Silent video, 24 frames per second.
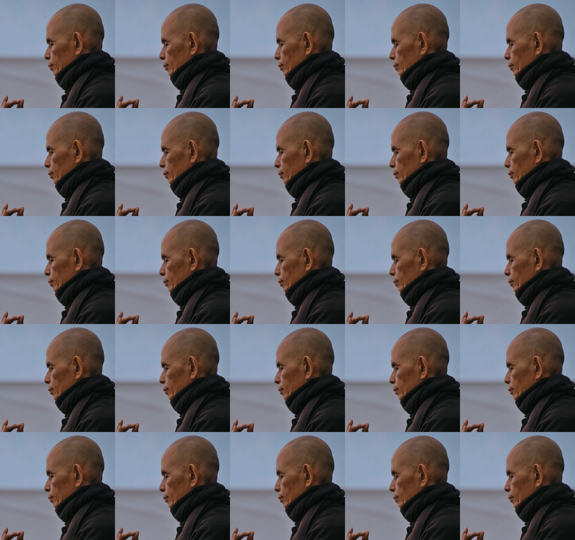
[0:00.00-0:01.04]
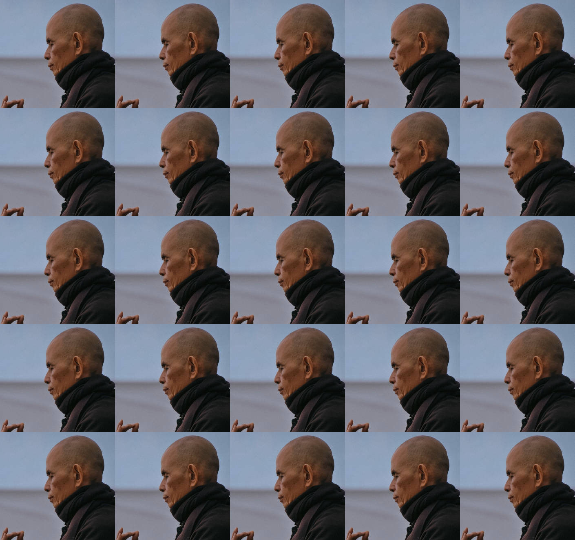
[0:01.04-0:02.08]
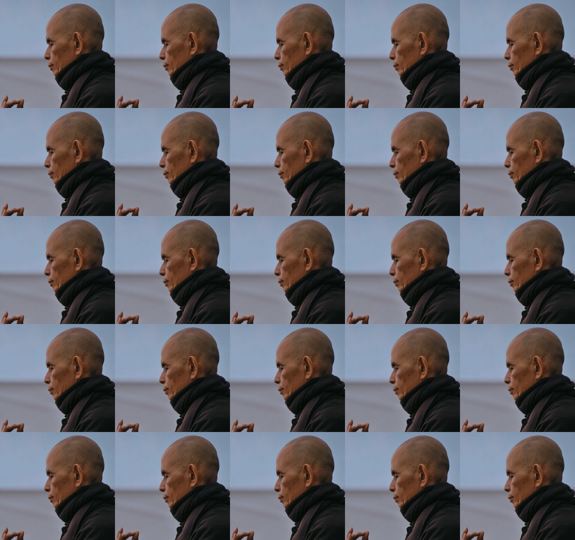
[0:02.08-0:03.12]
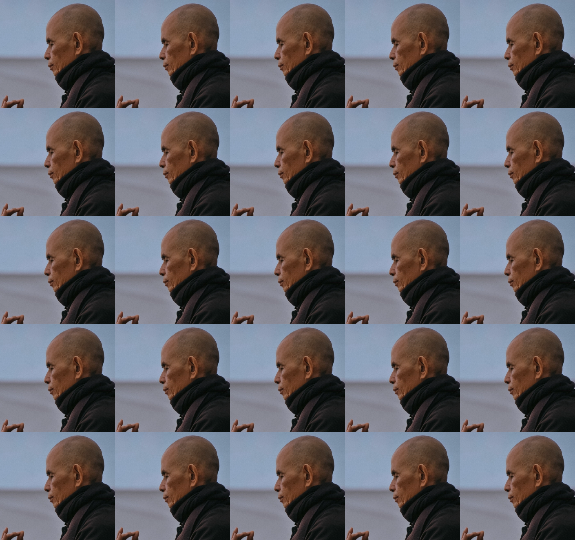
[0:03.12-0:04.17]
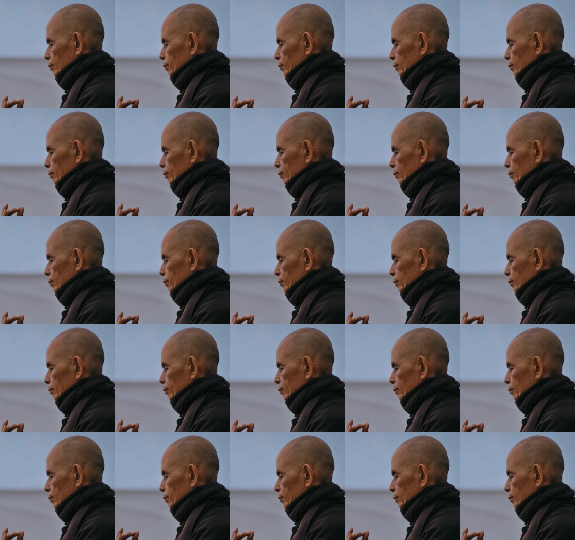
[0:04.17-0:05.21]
[no speech]